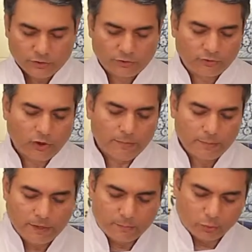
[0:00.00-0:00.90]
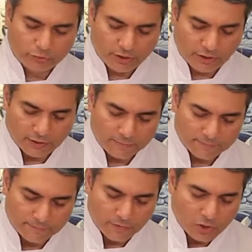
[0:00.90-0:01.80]
to stop the meatball sticking.
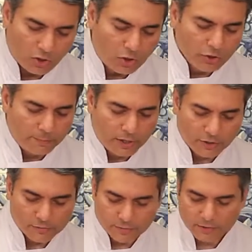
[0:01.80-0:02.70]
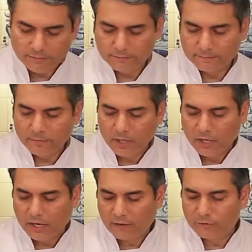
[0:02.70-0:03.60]
On the parchment,
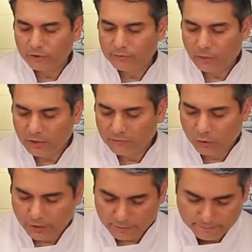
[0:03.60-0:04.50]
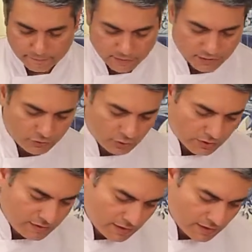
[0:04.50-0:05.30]
I've got some olive oil. As you can